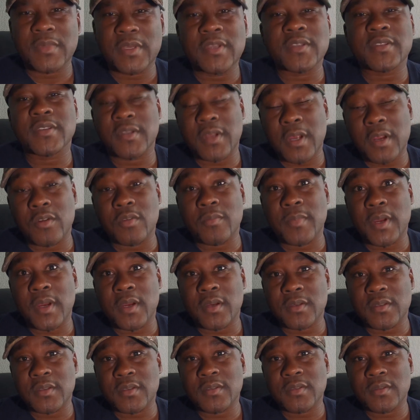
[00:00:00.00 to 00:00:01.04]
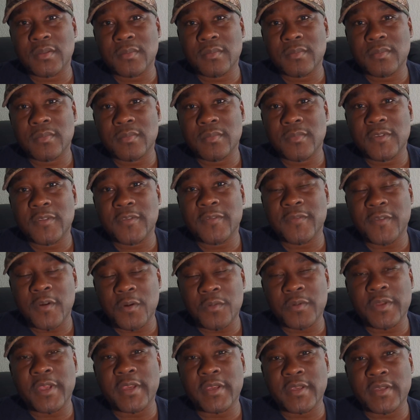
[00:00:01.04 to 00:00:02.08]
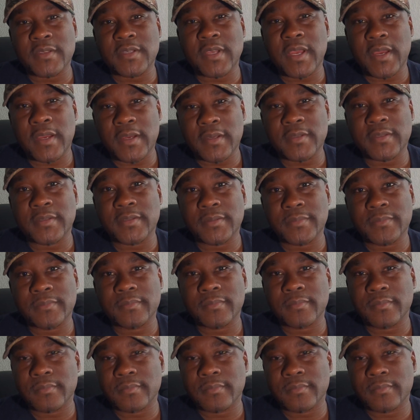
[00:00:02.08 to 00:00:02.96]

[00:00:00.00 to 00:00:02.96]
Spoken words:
it's an outer box phone case, guys.